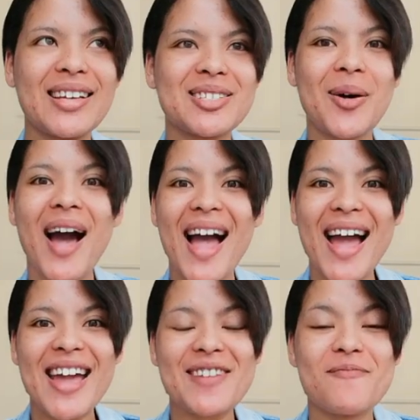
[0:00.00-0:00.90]
So
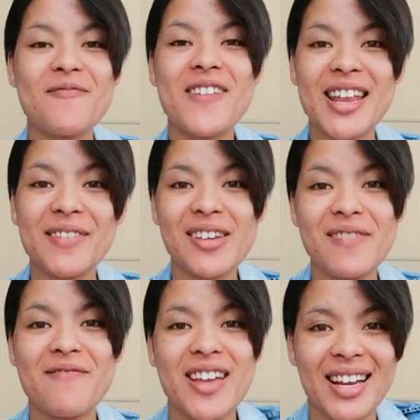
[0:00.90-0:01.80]
I am
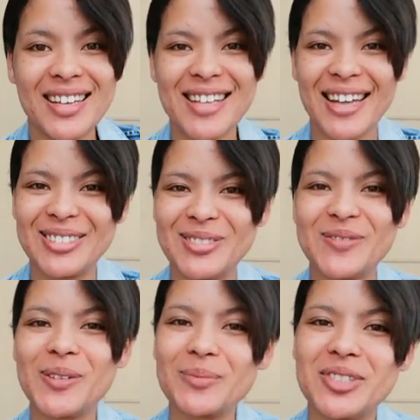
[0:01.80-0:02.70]
very excited to
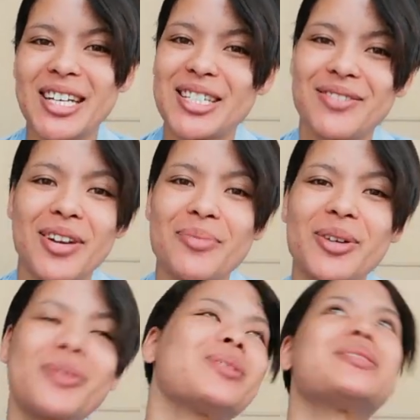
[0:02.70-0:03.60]
film today's video
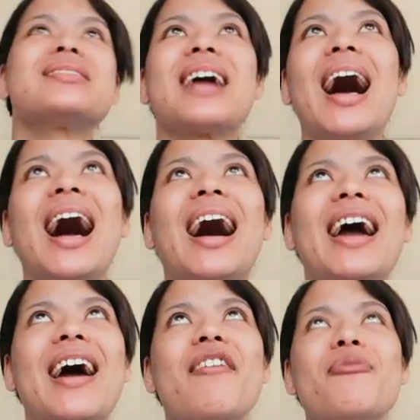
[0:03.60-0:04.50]
because I
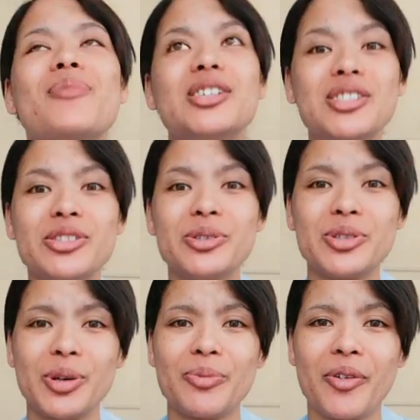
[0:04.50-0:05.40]
have missed
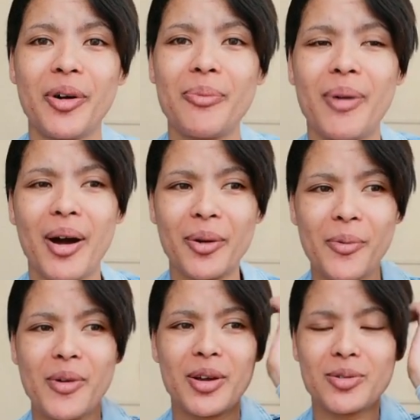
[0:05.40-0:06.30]
YouTube for about a
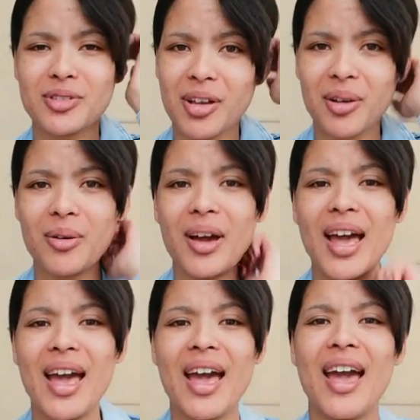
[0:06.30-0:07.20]
week or so,
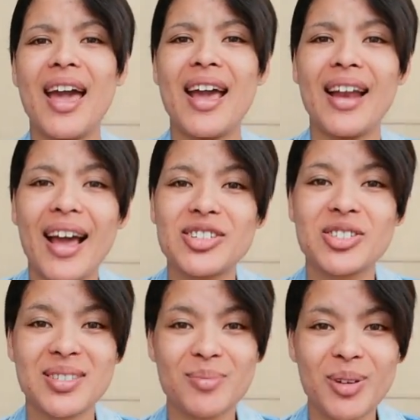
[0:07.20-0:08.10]
and I
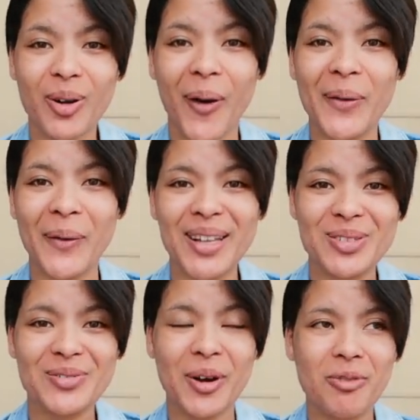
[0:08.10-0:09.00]
just simply can't wait
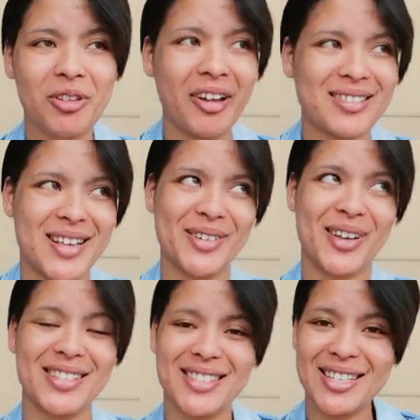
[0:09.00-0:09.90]
to film with you guys. As you
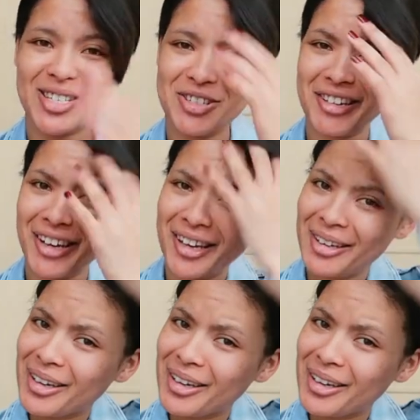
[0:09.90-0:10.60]
can see, she